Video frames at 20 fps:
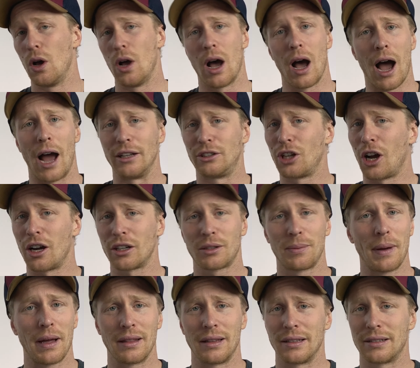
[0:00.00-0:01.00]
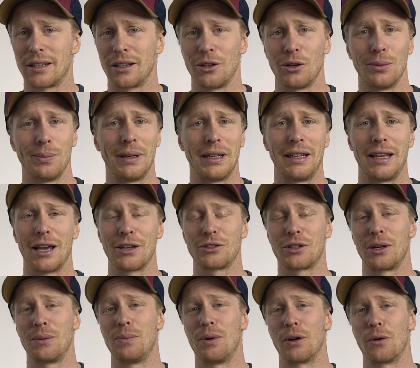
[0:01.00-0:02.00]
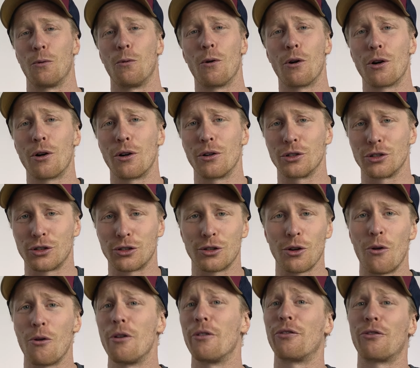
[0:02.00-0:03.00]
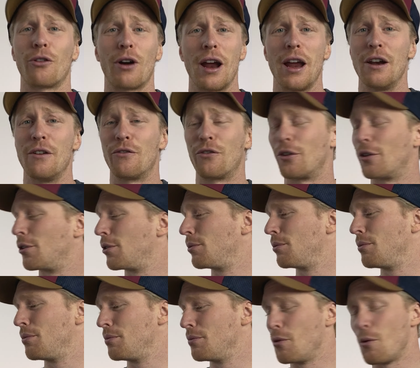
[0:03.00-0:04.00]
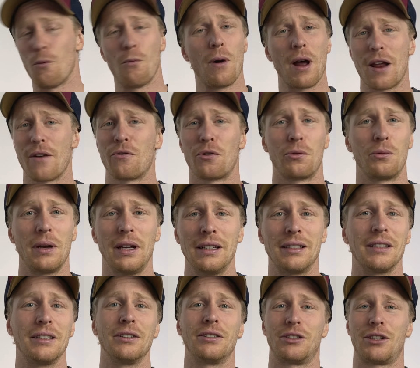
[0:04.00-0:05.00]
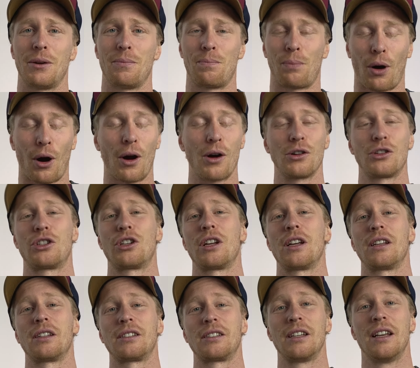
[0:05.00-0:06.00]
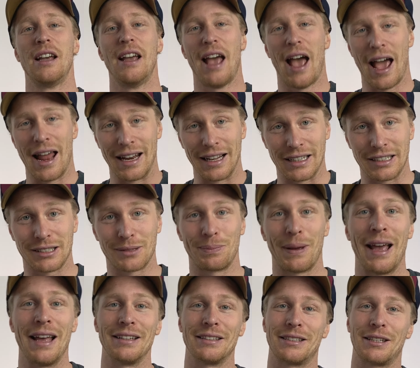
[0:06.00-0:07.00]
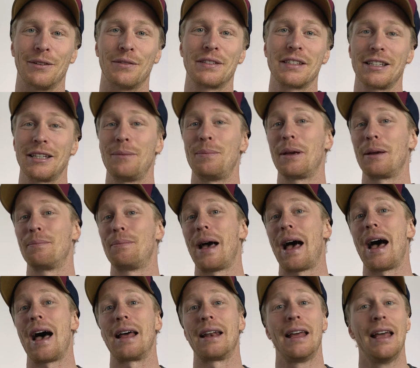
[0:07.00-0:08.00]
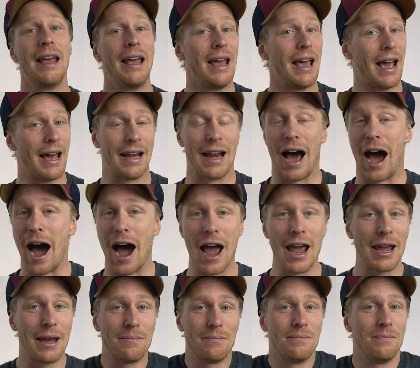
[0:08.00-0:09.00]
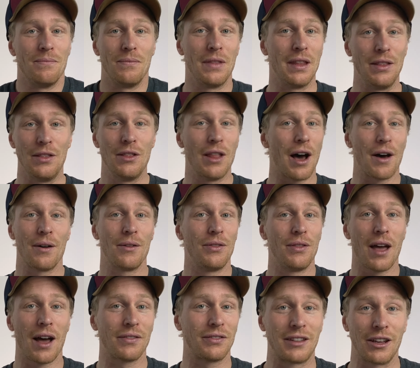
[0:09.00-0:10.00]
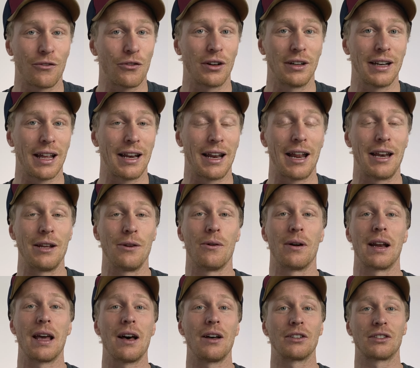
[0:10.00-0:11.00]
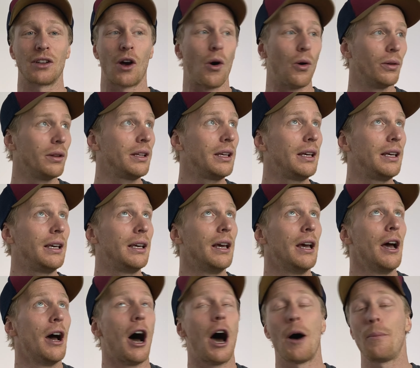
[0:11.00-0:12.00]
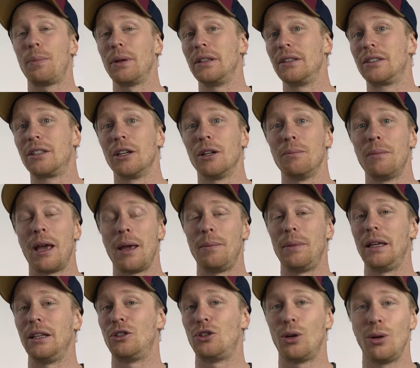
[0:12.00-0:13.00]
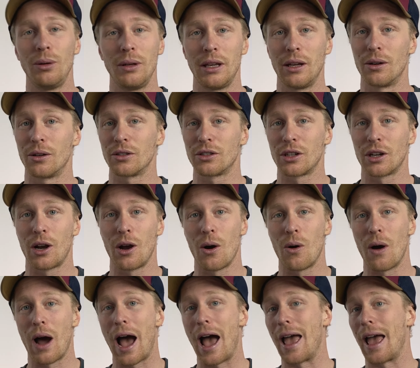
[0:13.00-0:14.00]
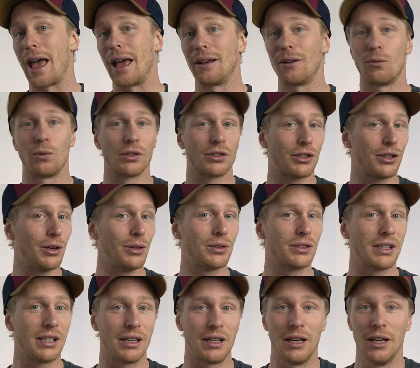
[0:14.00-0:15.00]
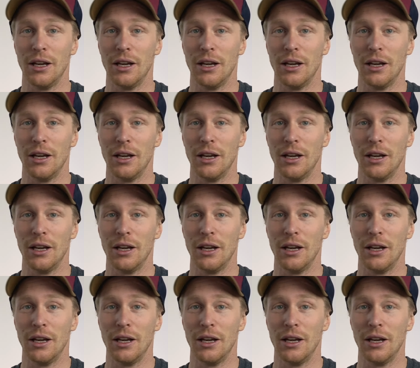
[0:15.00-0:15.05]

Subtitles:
I talked about this a little bit yesterday, but we're so afraid for whatever reason to purchase an expensive sleeping pad, and I am not different than anyone else. Only up until maybe 2 years ago I was using